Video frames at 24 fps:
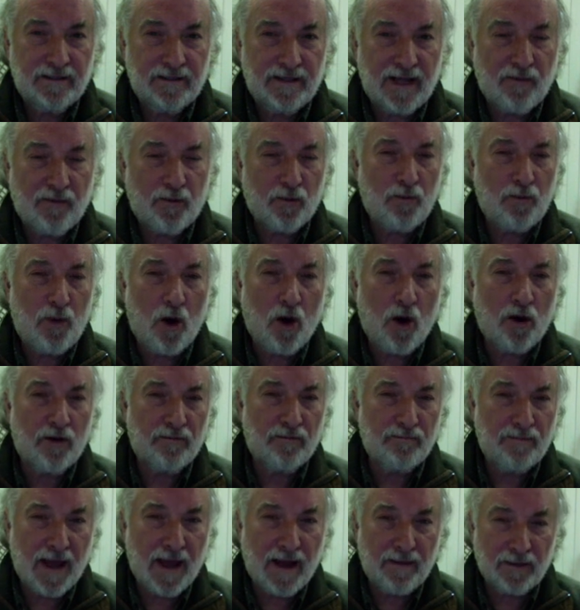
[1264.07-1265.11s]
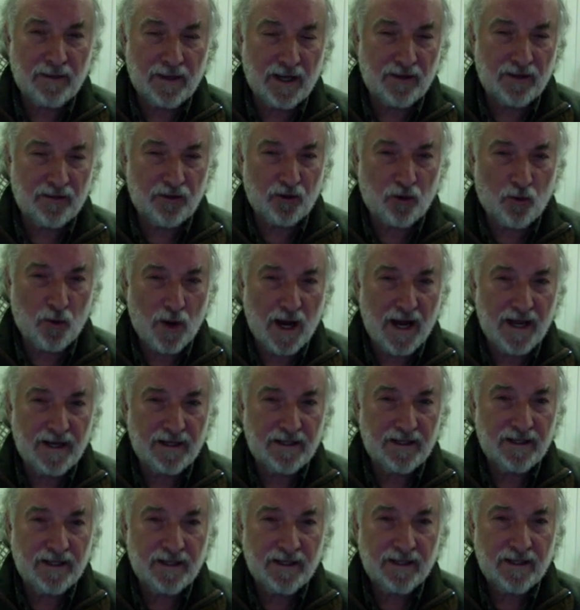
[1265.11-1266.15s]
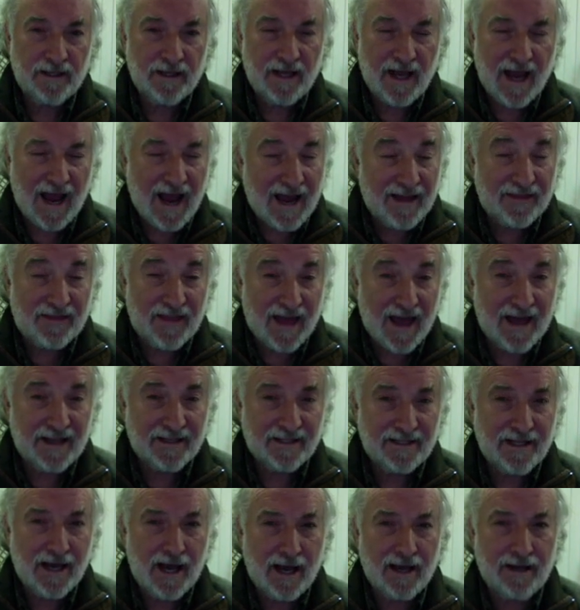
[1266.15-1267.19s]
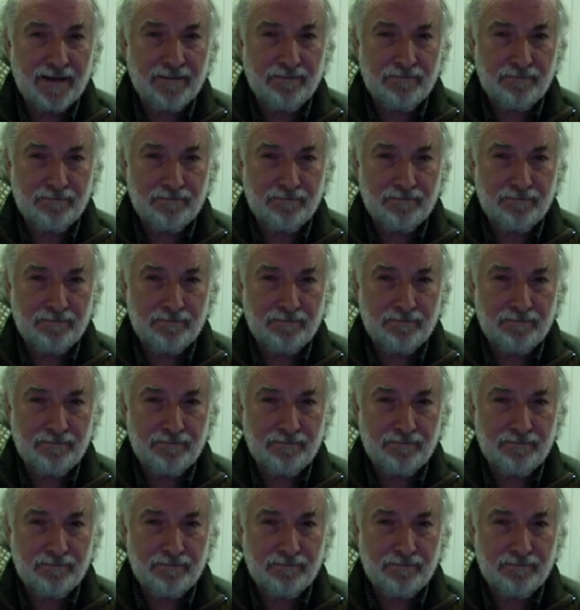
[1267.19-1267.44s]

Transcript: They were part of Babylon the Great at that time.